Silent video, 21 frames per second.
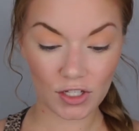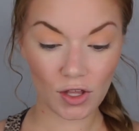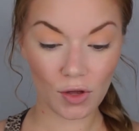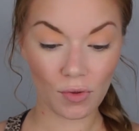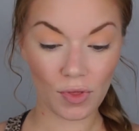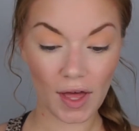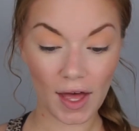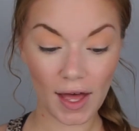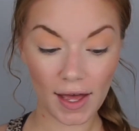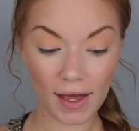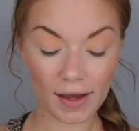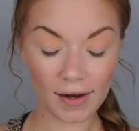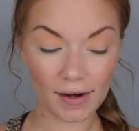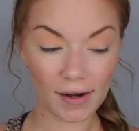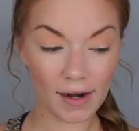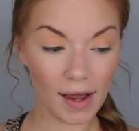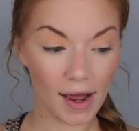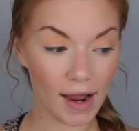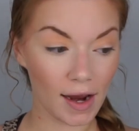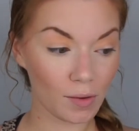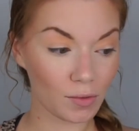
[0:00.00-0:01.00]
So
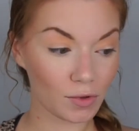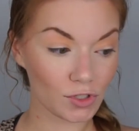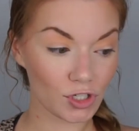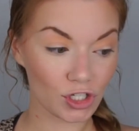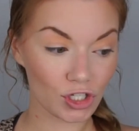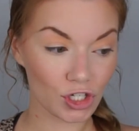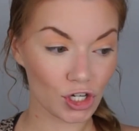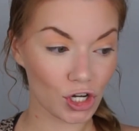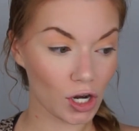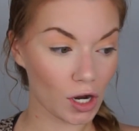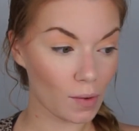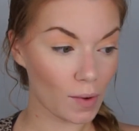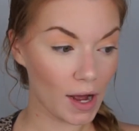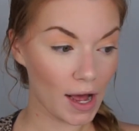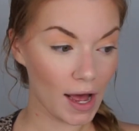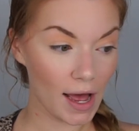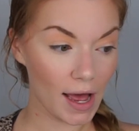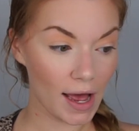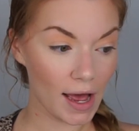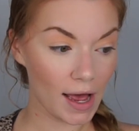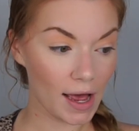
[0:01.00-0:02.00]
then I will just go
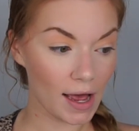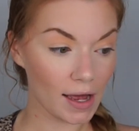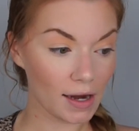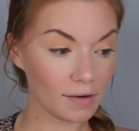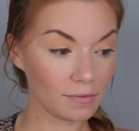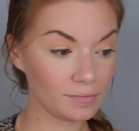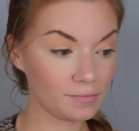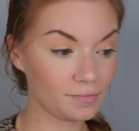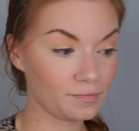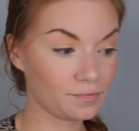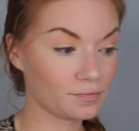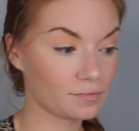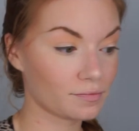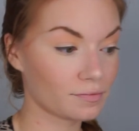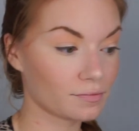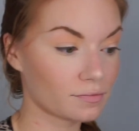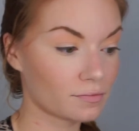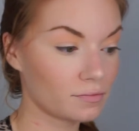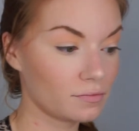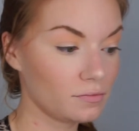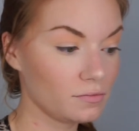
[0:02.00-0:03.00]
ahead
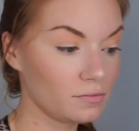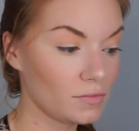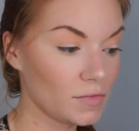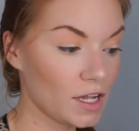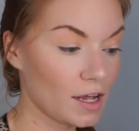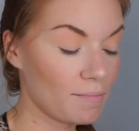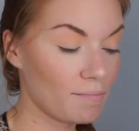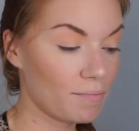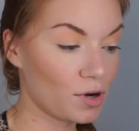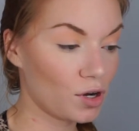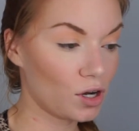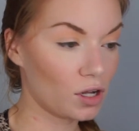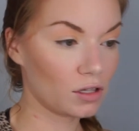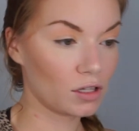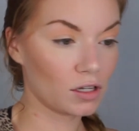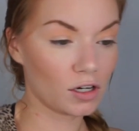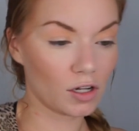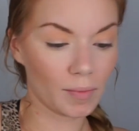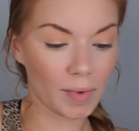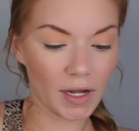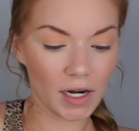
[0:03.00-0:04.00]
and put a
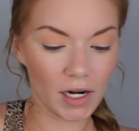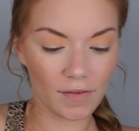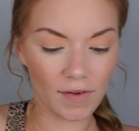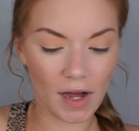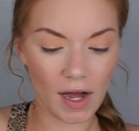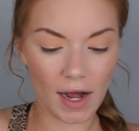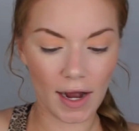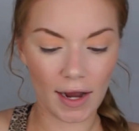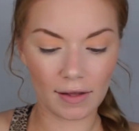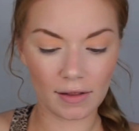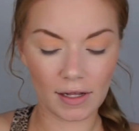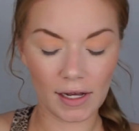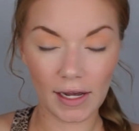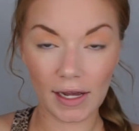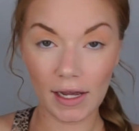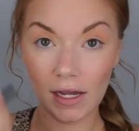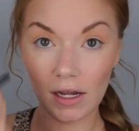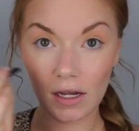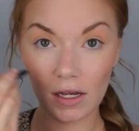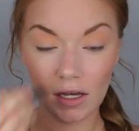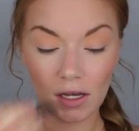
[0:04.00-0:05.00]
little bit of a
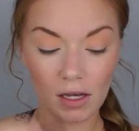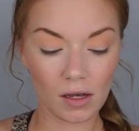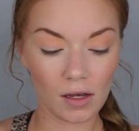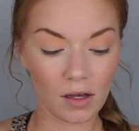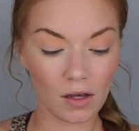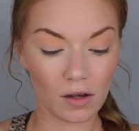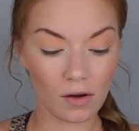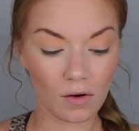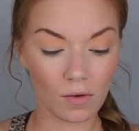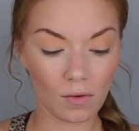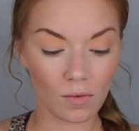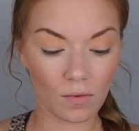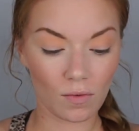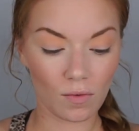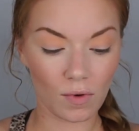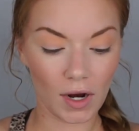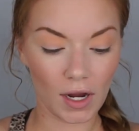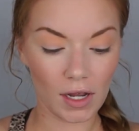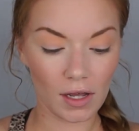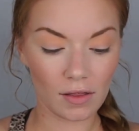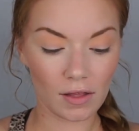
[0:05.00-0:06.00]
highlight
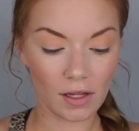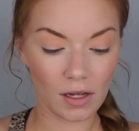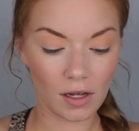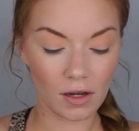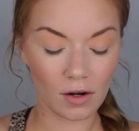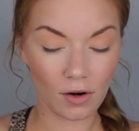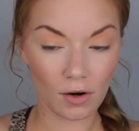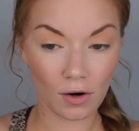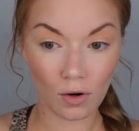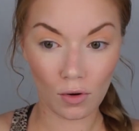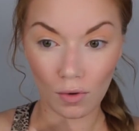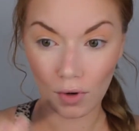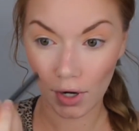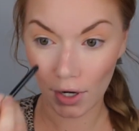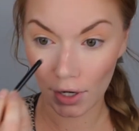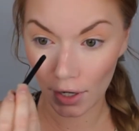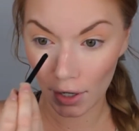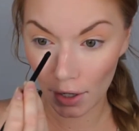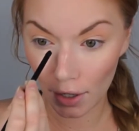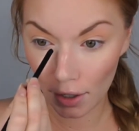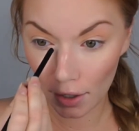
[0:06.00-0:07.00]
right in the inner
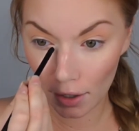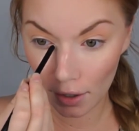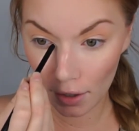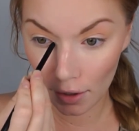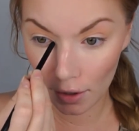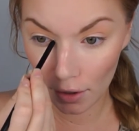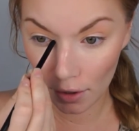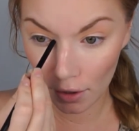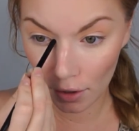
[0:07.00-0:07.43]
corner.